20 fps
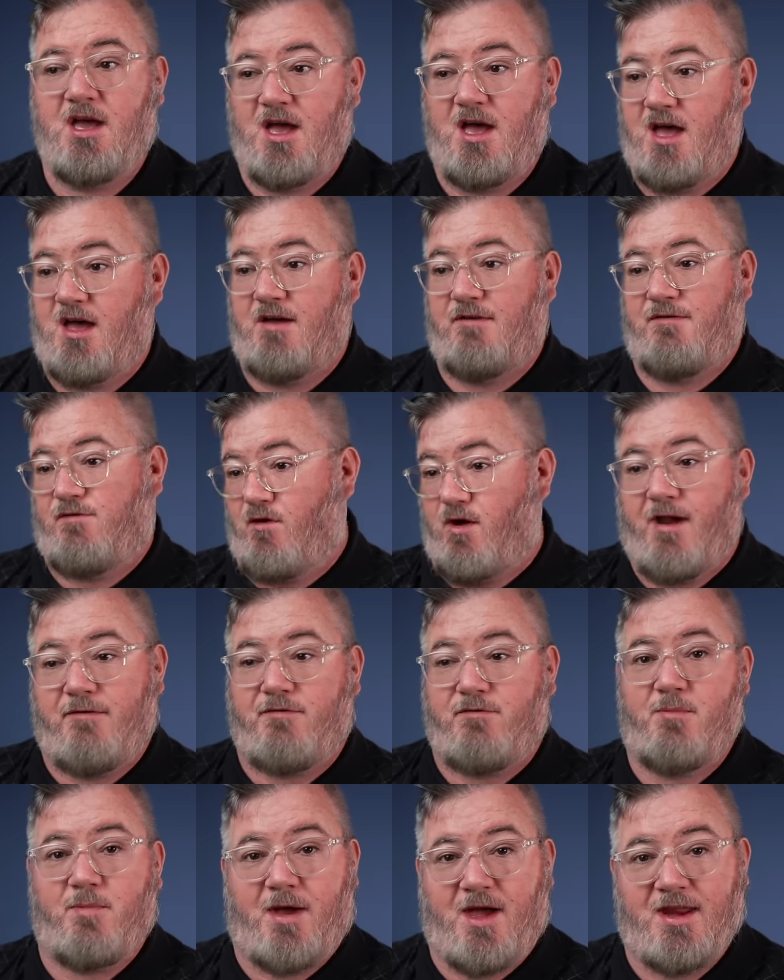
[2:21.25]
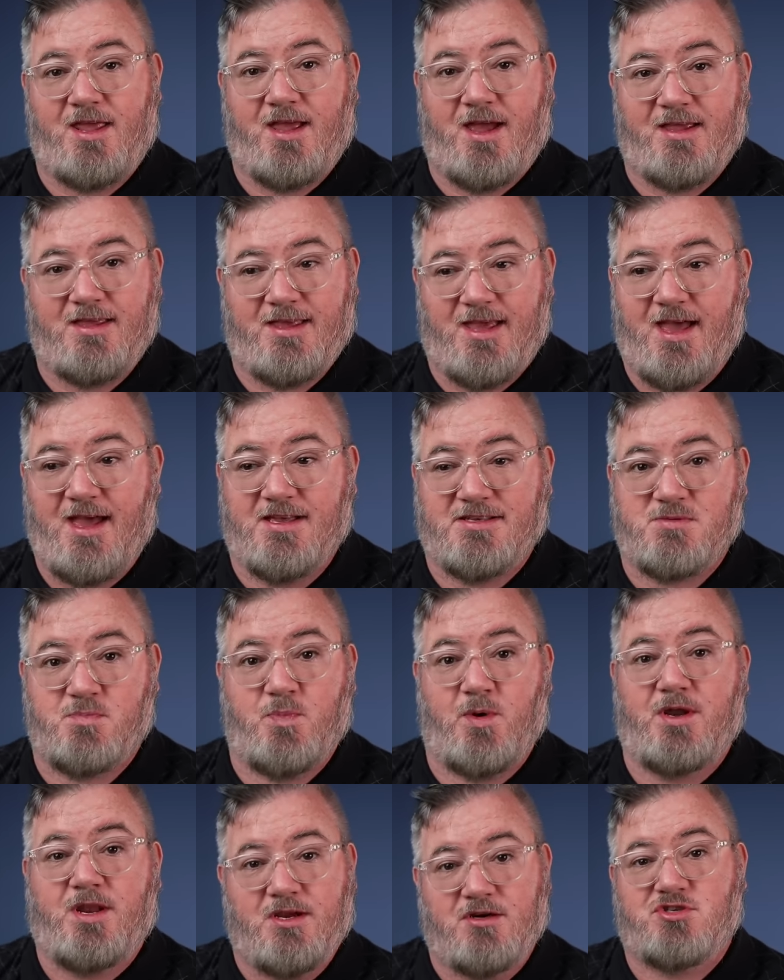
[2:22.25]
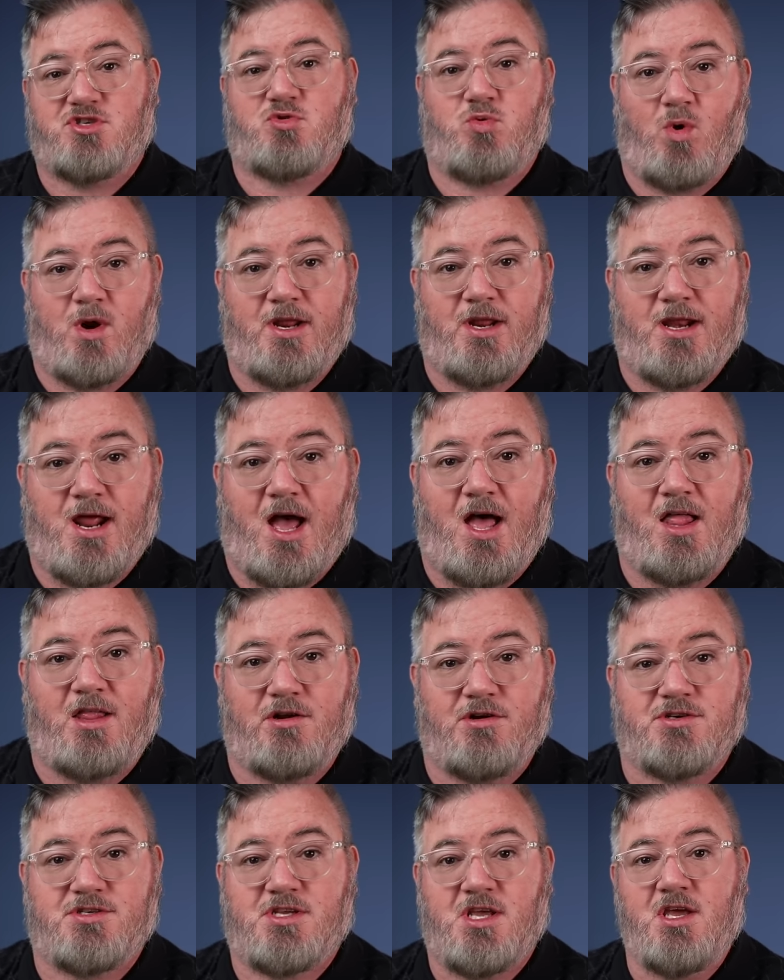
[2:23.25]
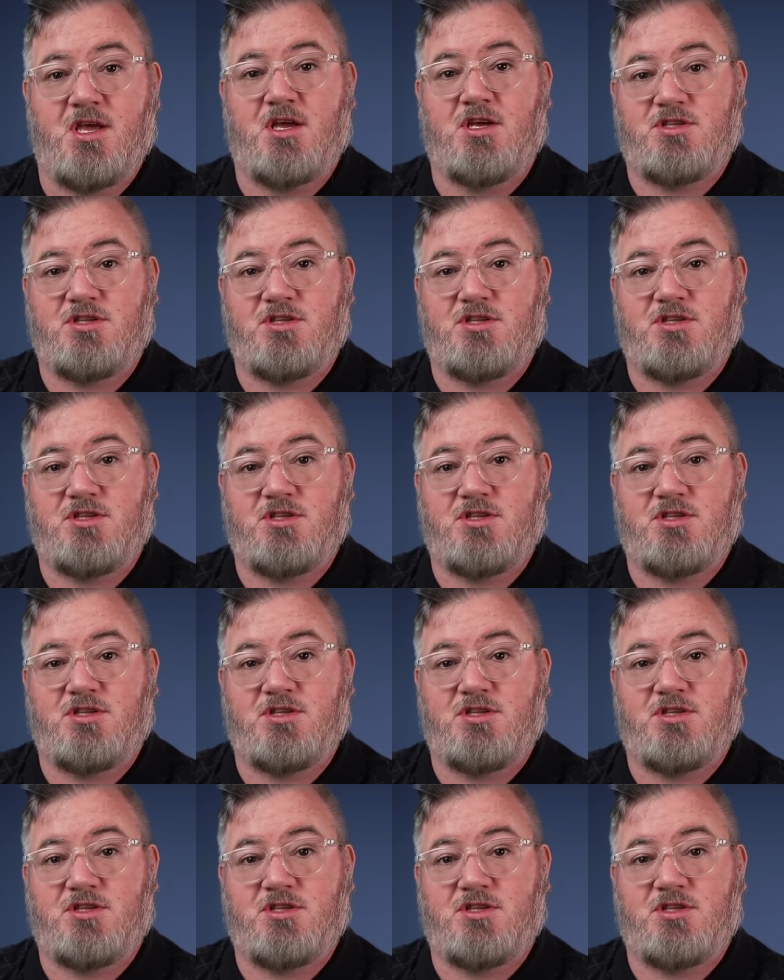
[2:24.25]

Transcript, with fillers: uh, for everybody, I guess, but here's twenty dollars.